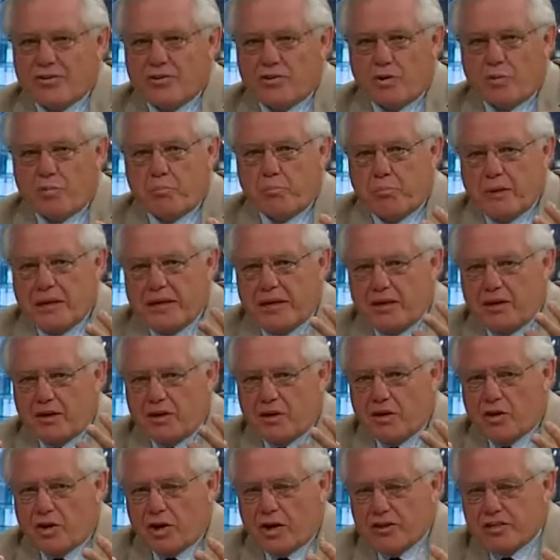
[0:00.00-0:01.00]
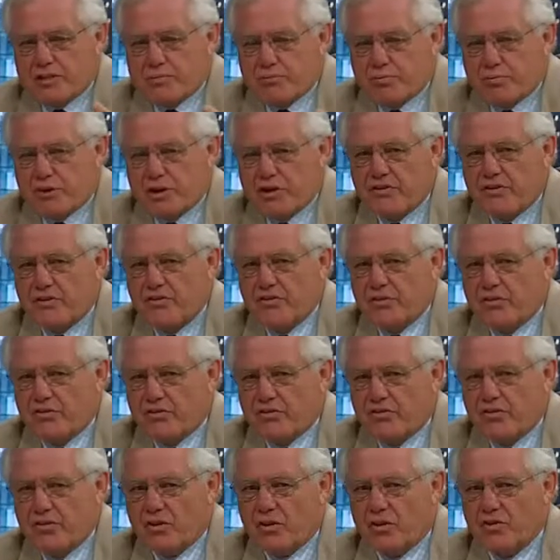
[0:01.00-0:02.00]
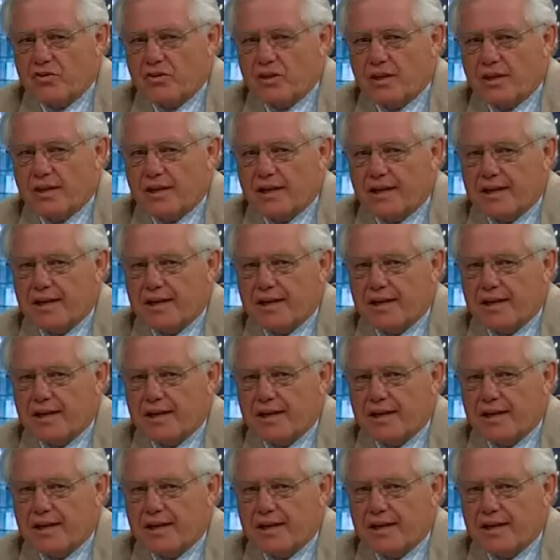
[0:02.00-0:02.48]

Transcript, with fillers: so be God's presence as salt and